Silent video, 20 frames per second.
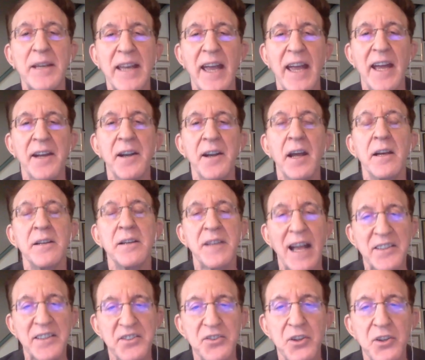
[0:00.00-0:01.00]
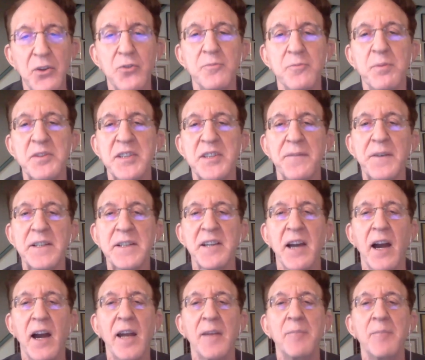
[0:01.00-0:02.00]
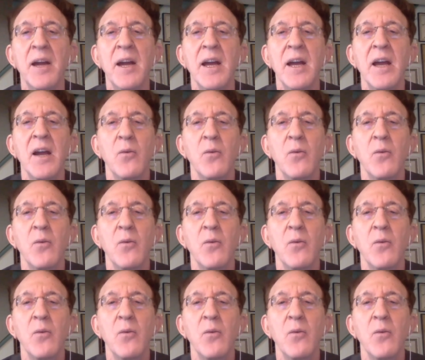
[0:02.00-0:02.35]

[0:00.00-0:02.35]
again, that's noon Pacific Time,